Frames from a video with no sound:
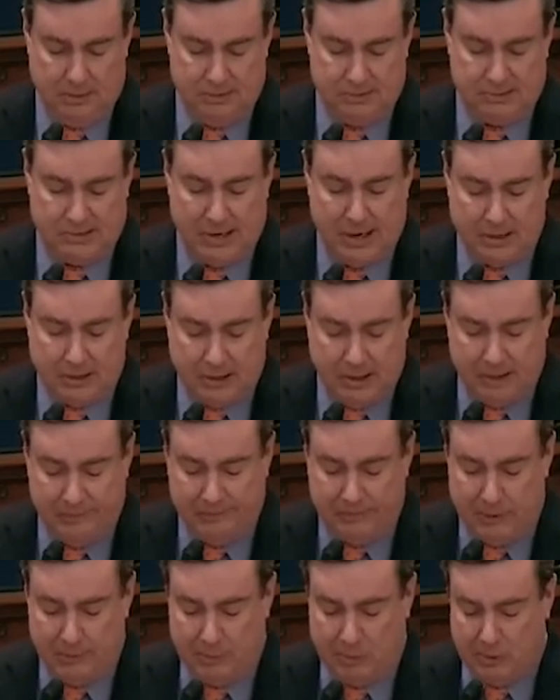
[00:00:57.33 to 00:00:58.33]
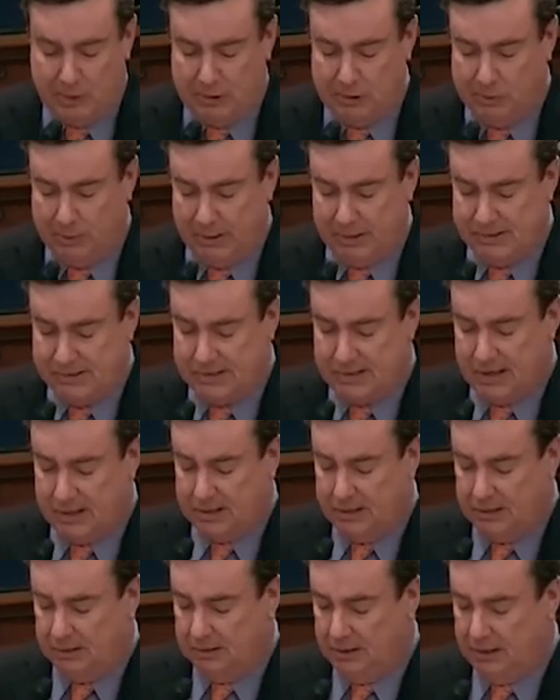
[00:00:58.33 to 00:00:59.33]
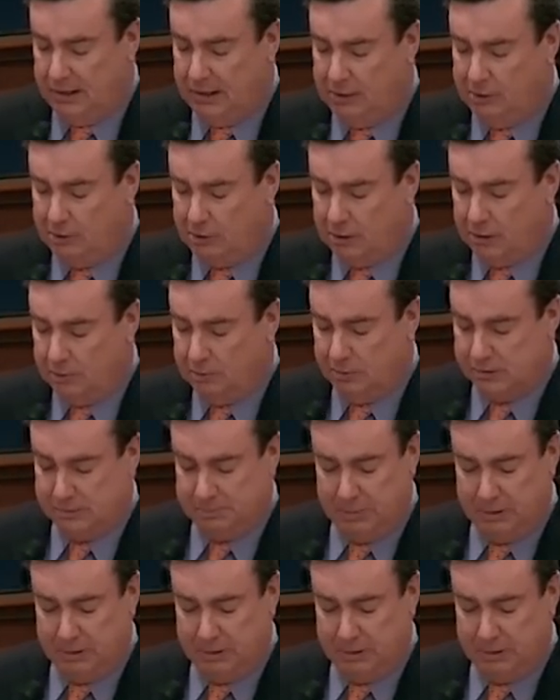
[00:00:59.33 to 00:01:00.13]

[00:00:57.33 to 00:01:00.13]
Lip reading: Sadly, on February 22nd, Kiera was